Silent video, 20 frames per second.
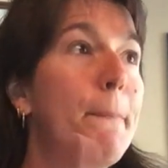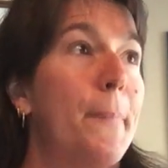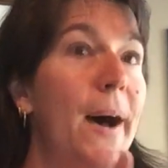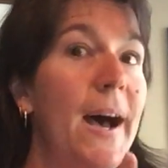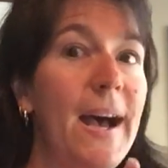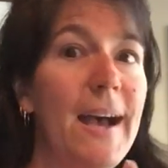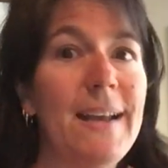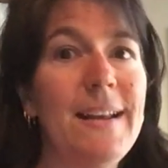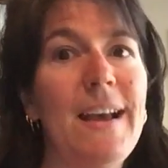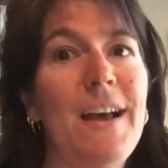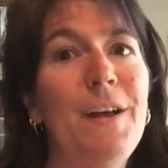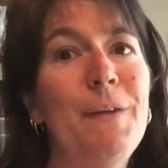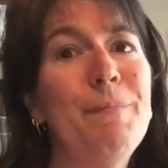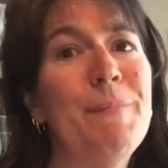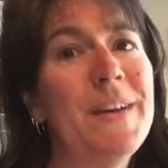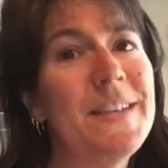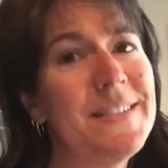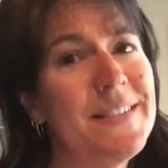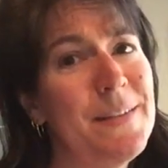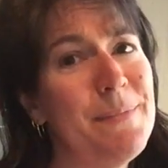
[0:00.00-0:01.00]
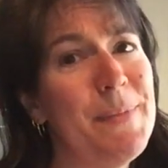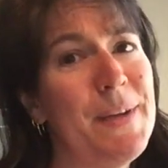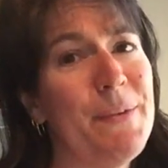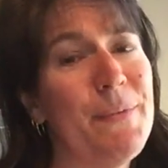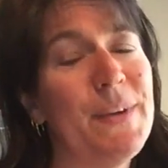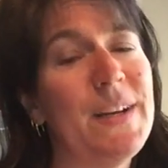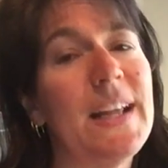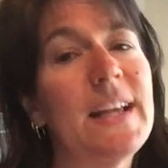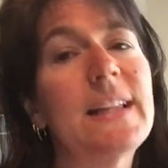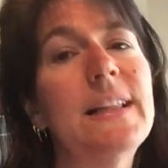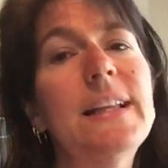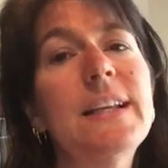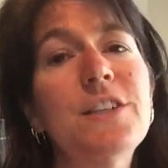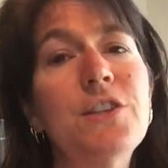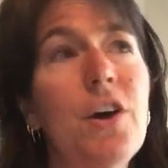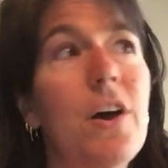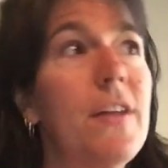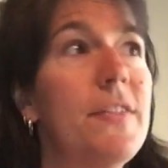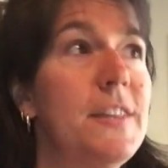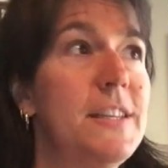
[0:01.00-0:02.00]
But I must admit, when I
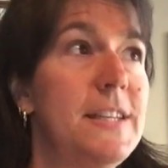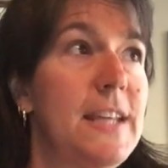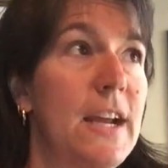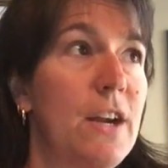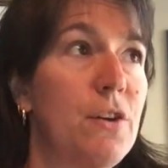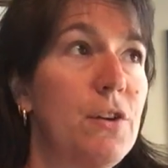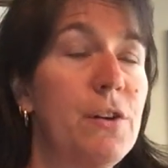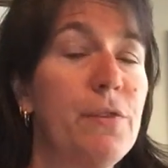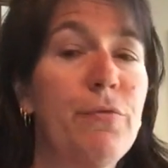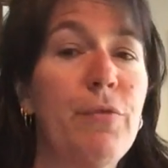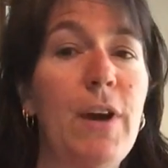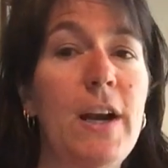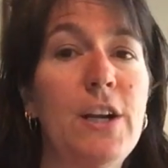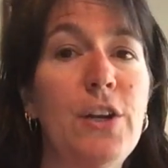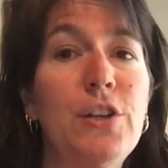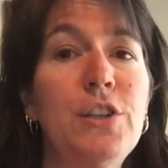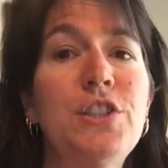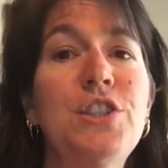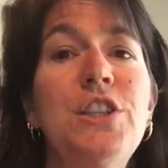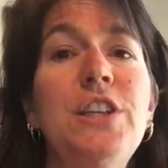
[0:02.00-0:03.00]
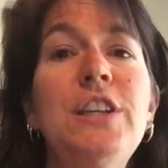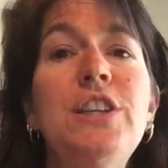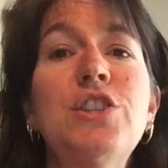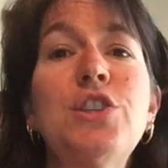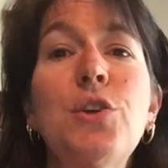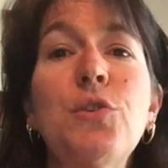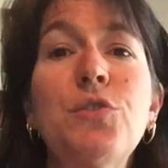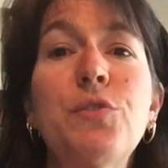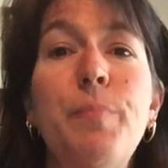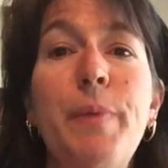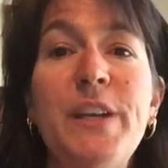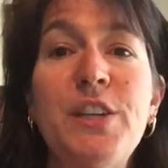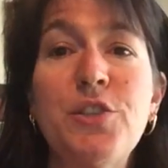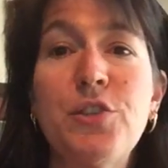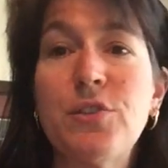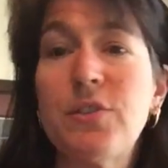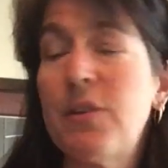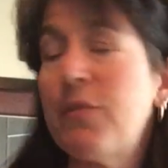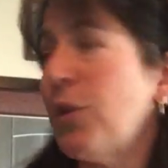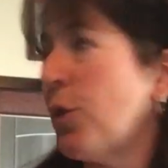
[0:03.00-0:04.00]
clicked on the decorative writer, she shows
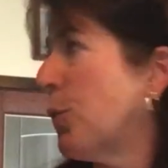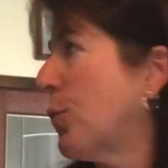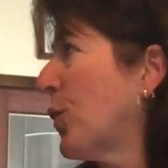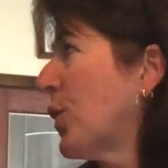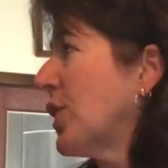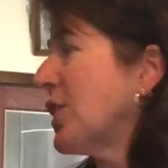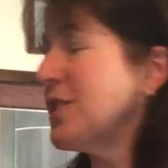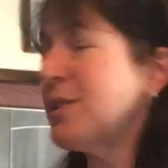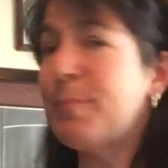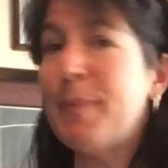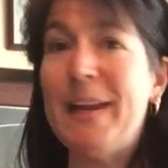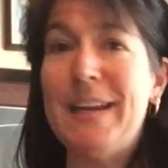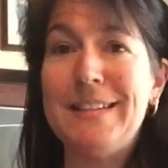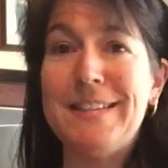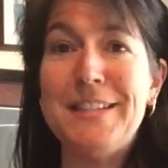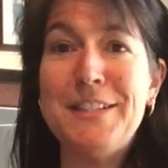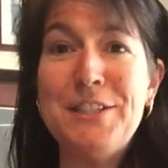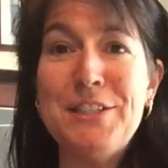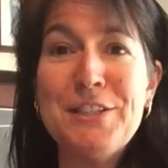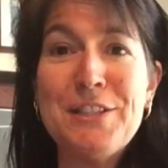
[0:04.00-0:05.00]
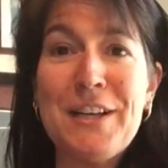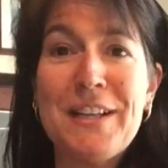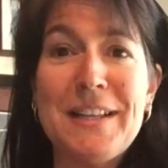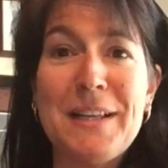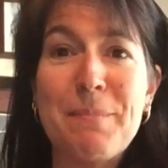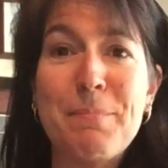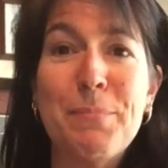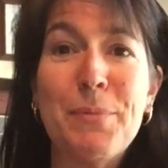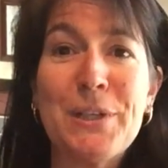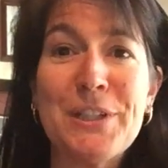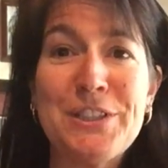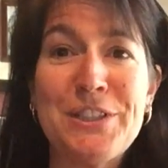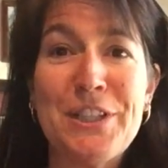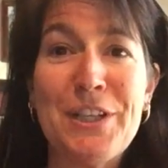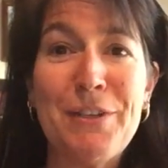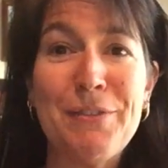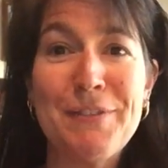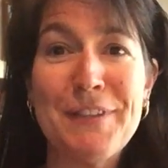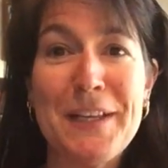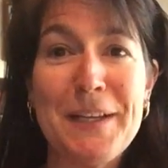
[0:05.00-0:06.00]
pictures of her workspace, and she's got like
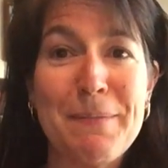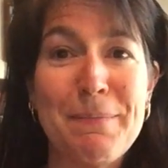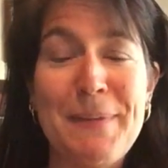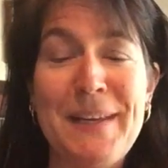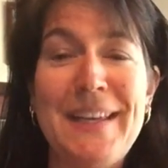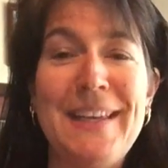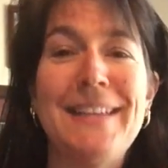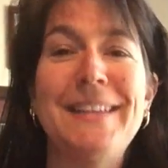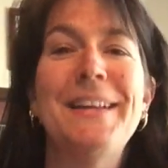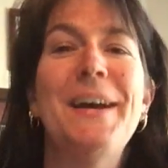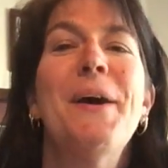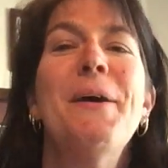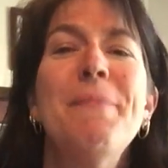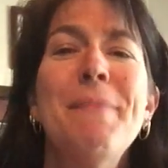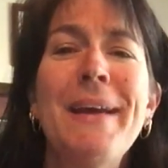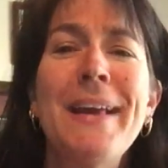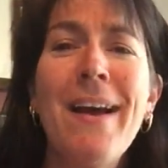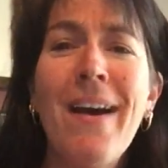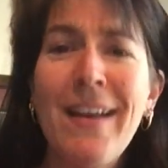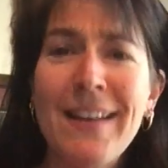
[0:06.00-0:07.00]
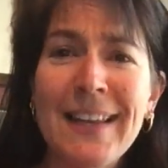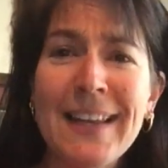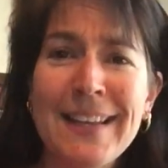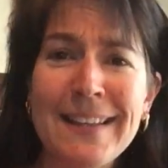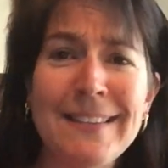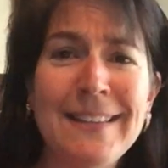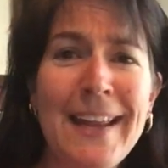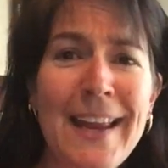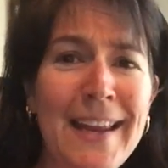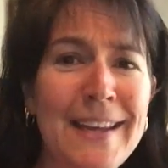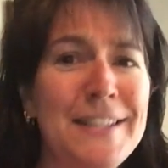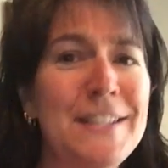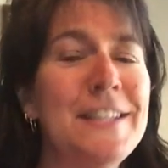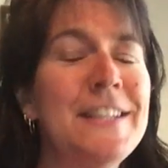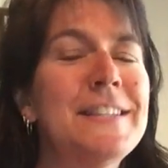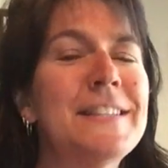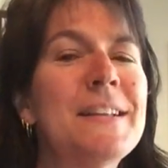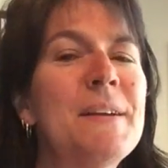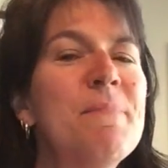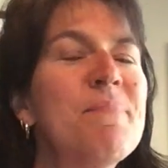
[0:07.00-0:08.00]
bookshelves like me. And oh my God, like I
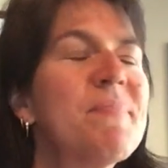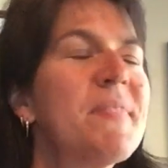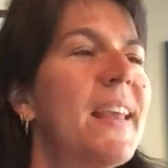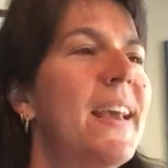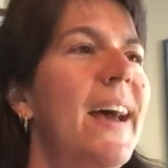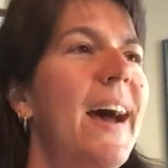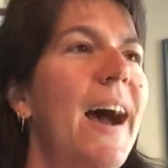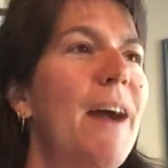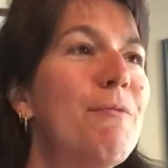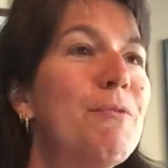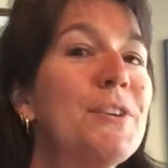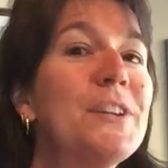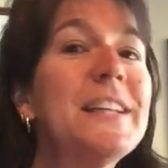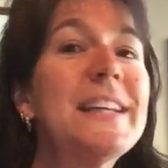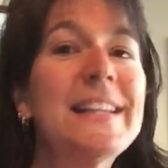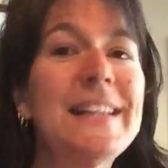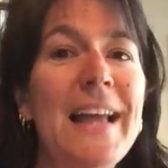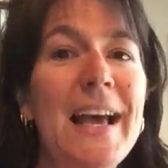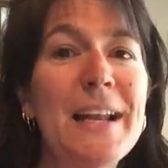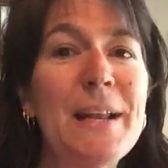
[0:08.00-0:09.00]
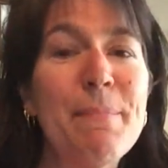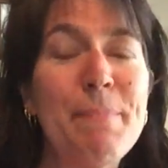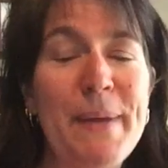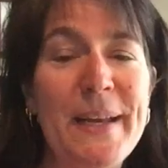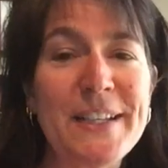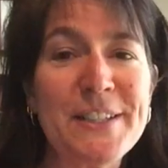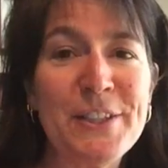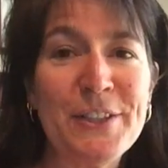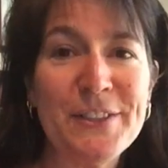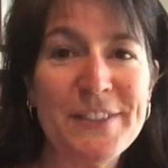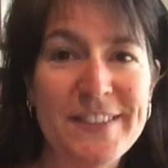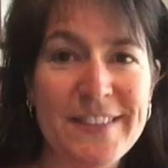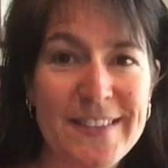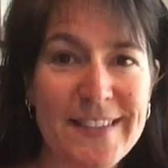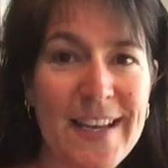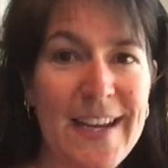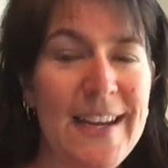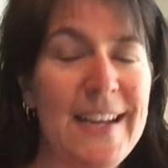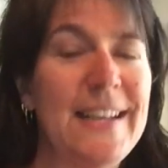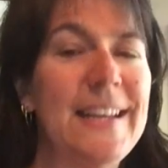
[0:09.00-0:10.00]
say, I'm really glad I picked her
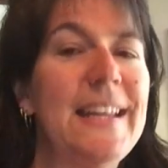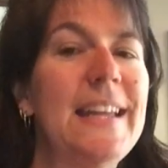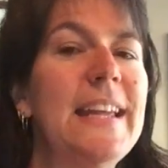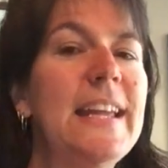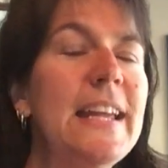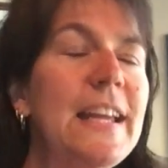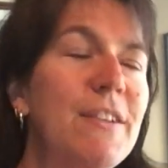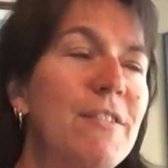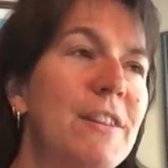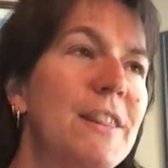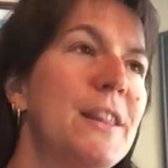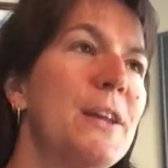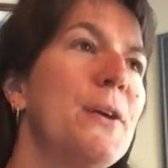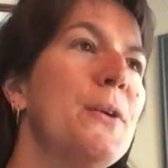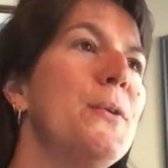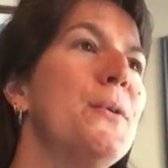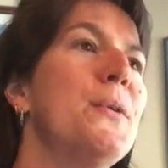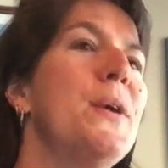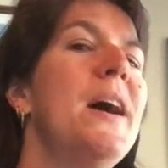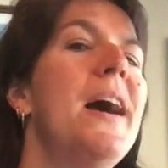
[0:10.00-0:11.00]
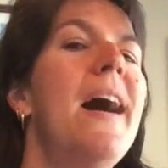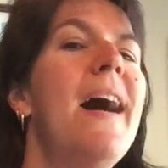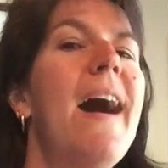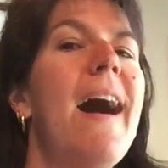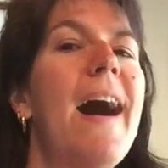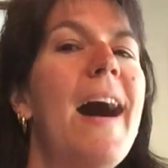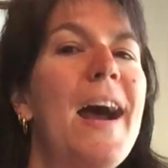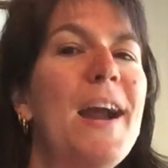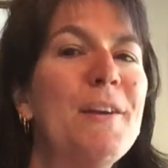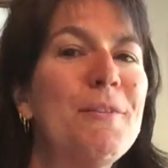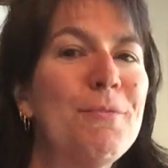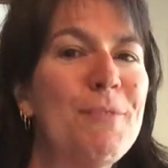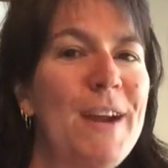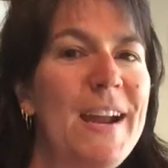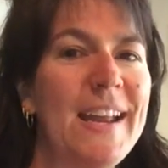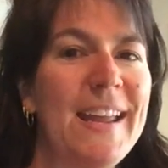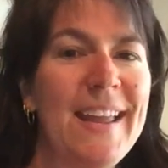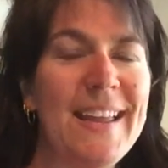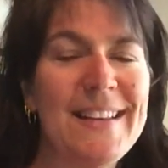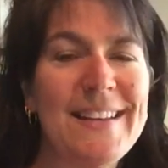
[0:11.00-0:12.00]
site, even though I
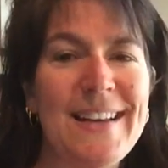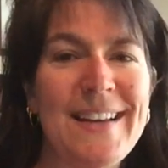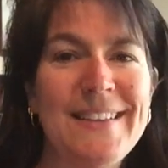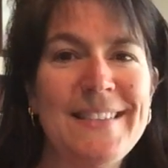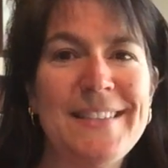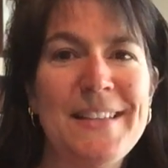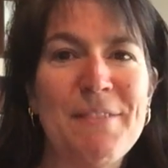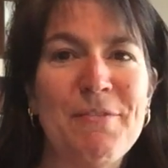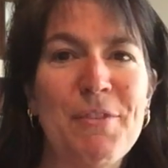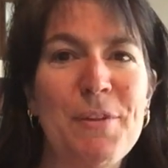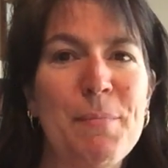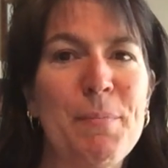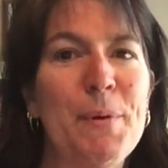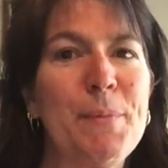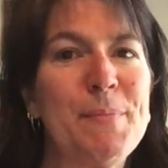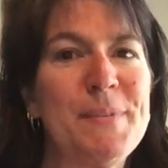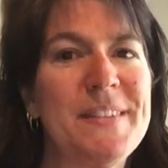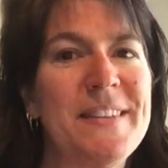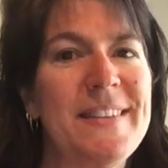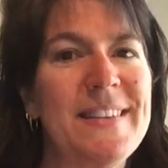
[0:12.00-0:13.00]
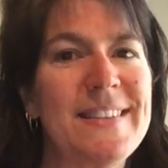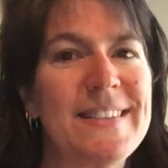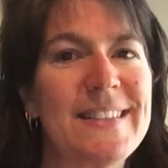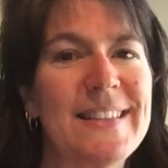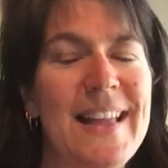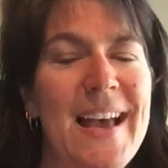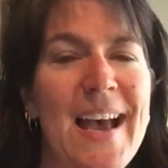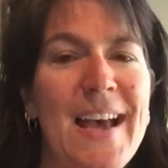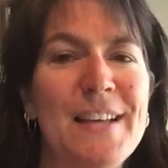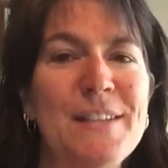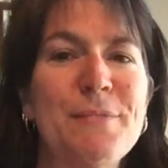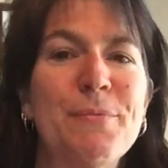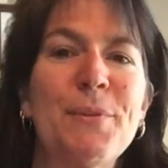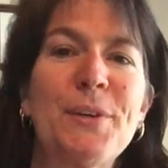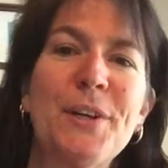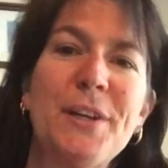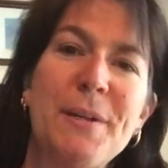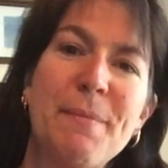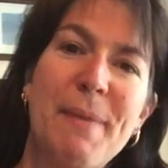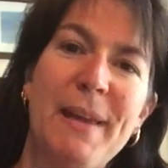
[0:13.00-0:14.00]
recognize that for the purpose of this class,
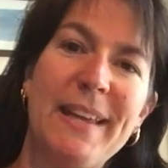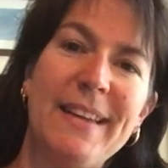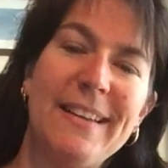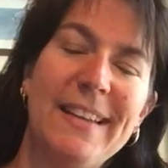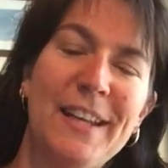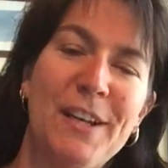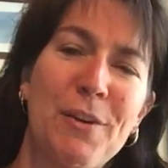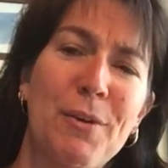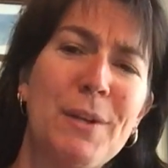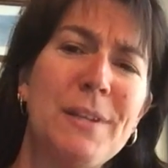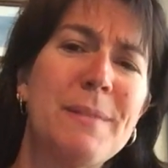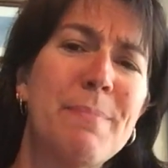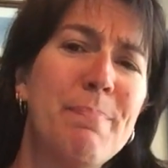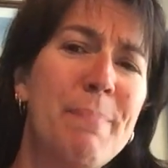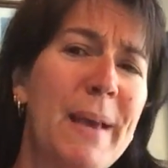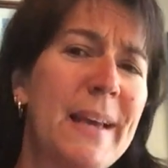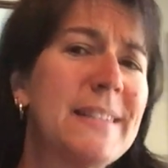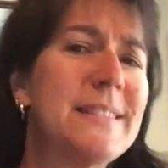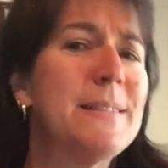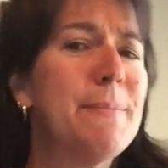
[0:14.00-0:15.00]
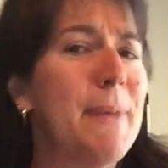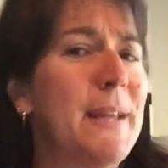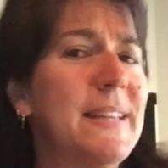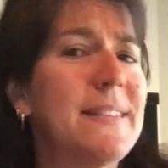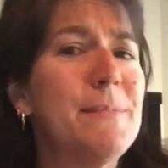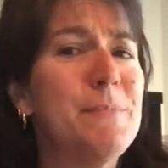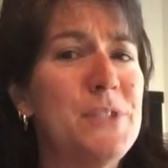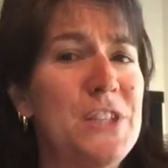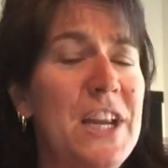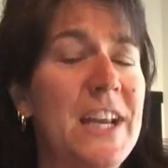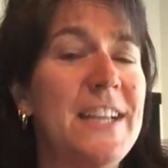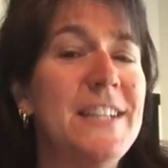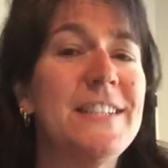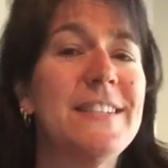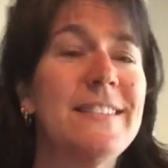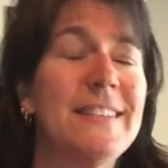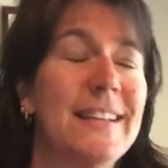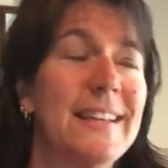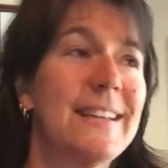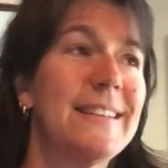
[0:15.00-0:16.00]
we're going to make, it's best to make some
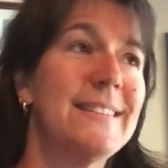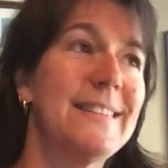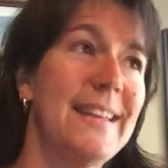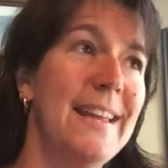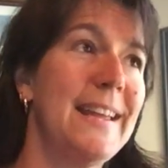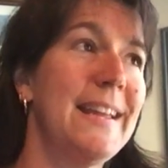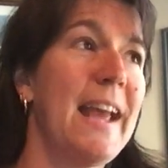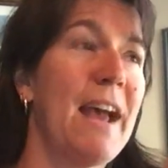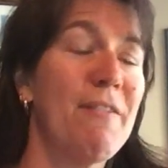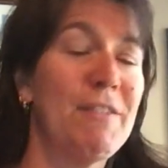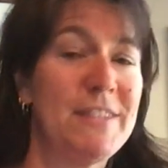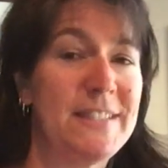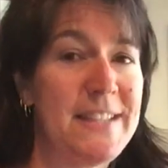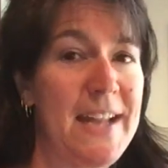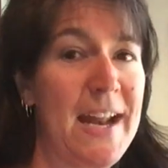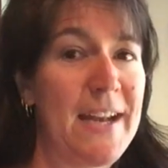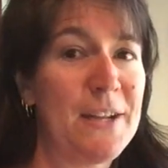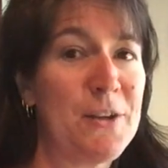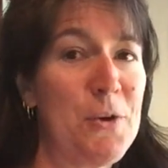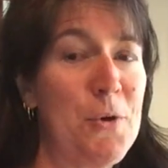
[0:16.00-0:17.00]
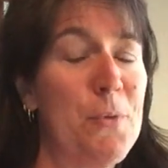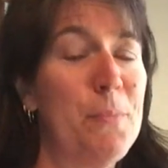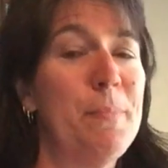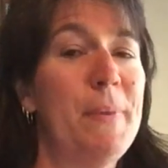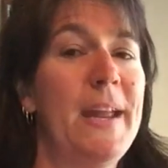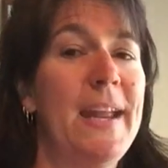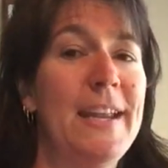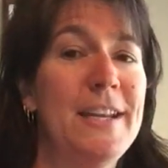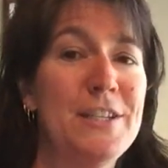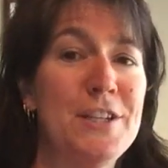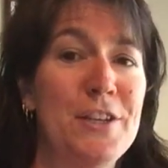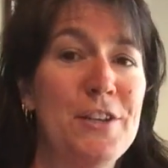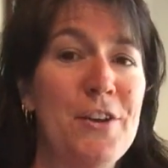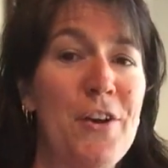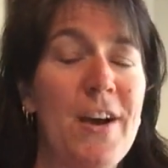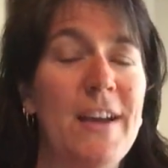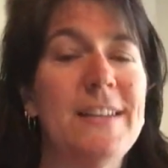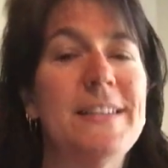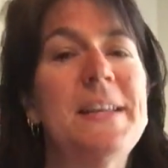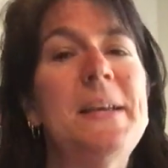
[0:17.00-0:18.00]
changes. Like I say, have a static homepage and
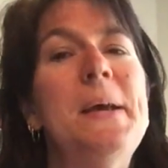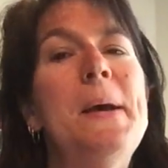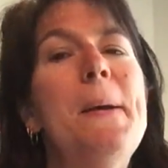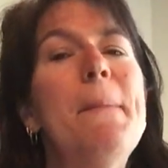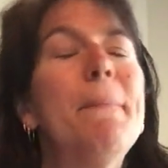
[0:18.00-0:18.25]
not.